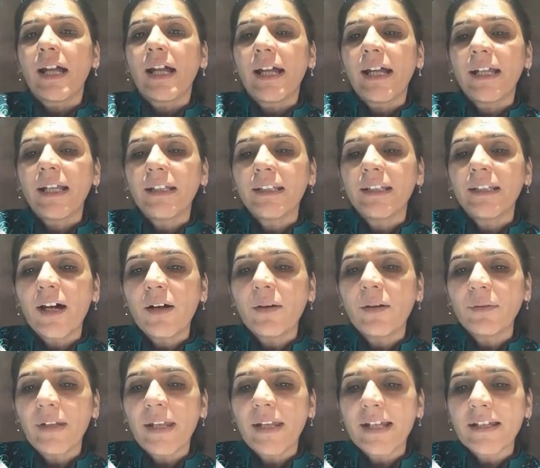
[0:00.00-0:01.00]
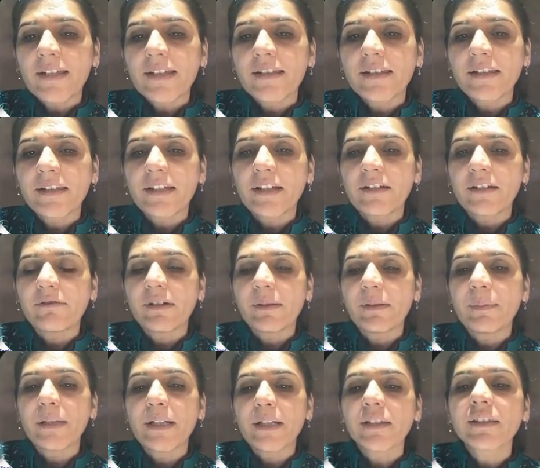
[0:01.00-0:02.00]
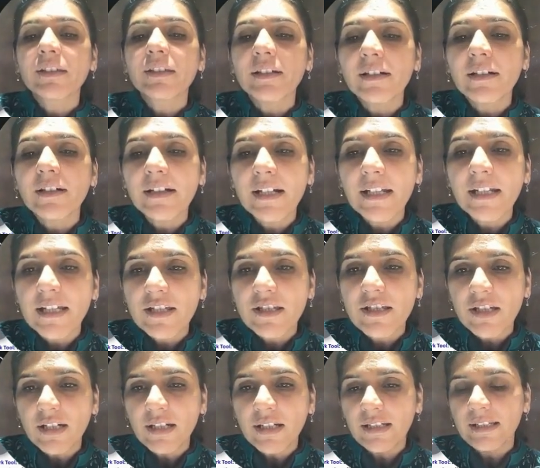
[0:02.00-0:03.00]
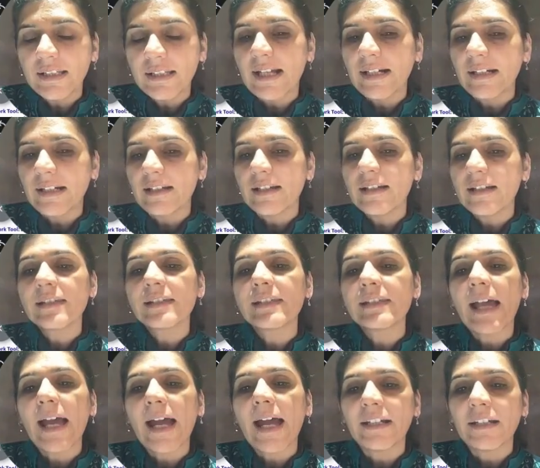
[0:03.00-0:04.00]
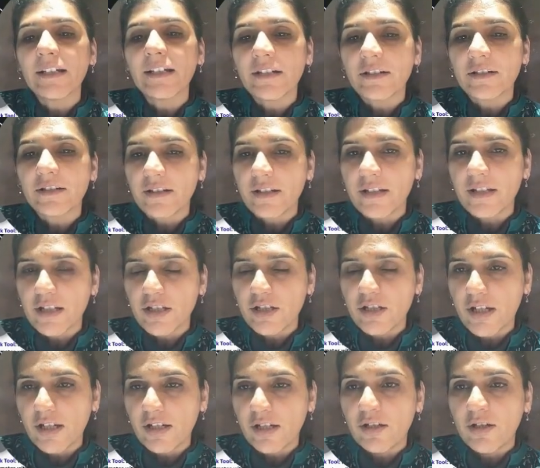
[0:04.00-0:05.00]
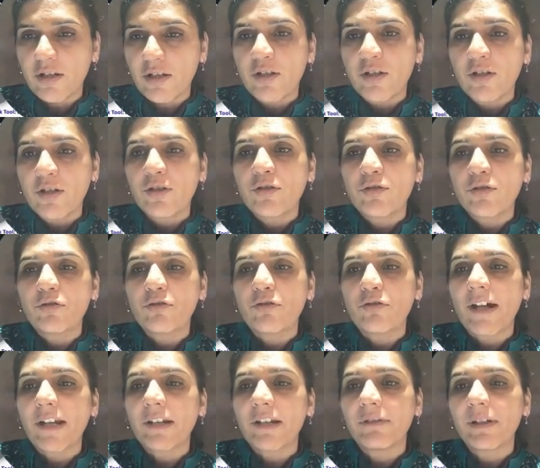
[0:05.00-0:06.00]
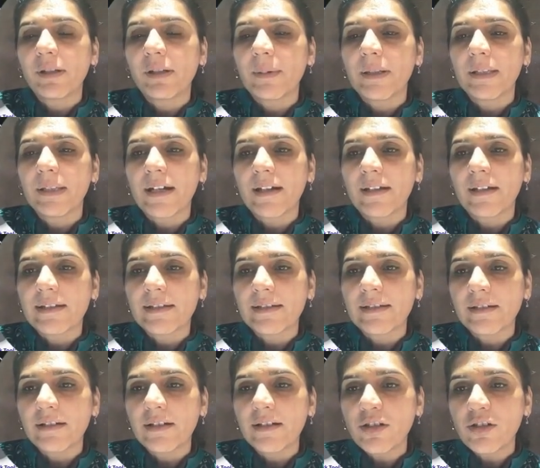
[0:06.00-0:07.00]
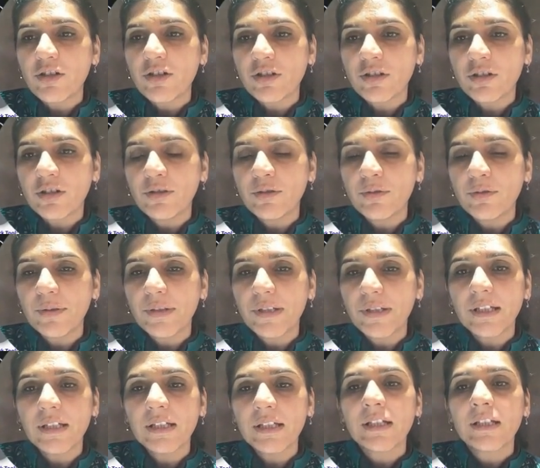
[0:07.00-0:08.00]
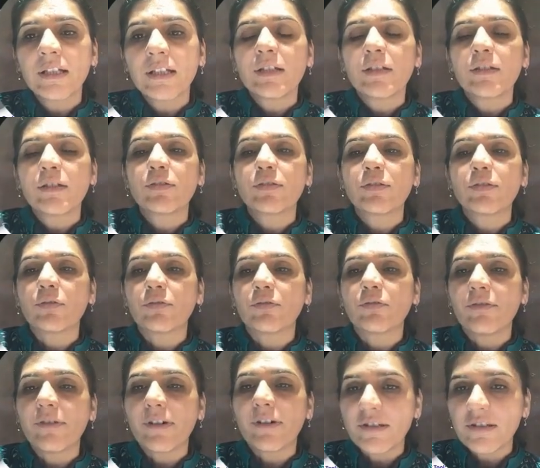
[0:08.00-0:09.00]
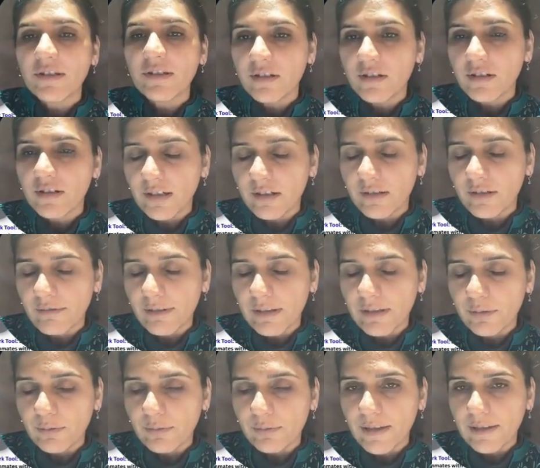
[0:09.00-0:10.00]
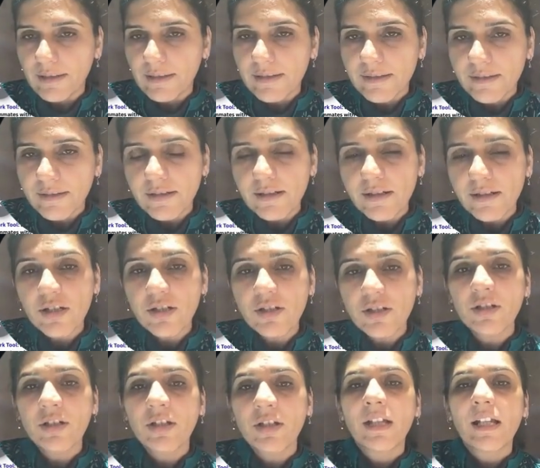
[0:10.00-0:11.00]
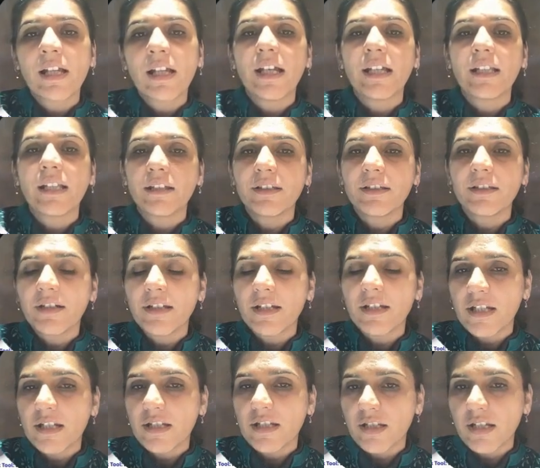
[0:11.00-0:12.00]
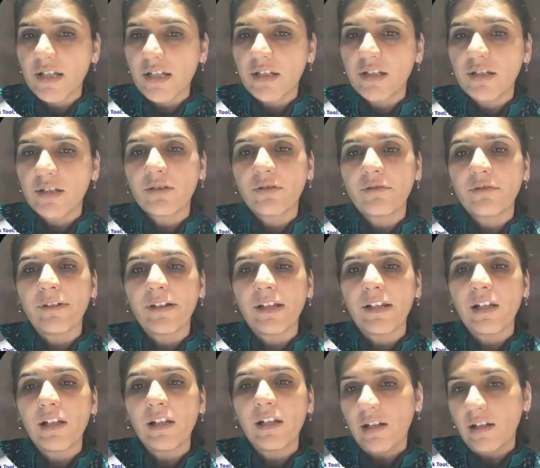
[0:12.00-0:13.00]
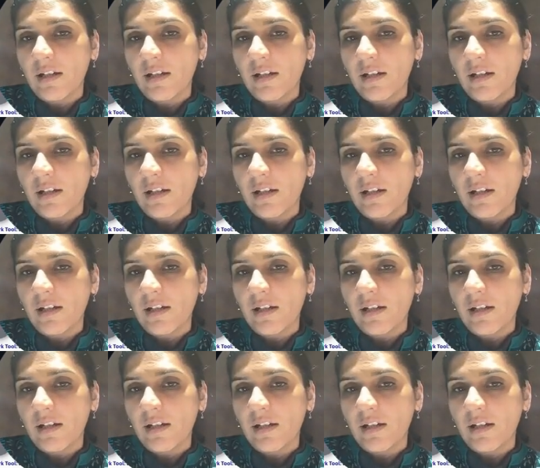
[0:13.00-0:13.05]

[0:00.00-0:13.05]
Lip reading: And now next there will be a third agent, that is editor agent. So one will be the research doing. So first it will do the research, another agent will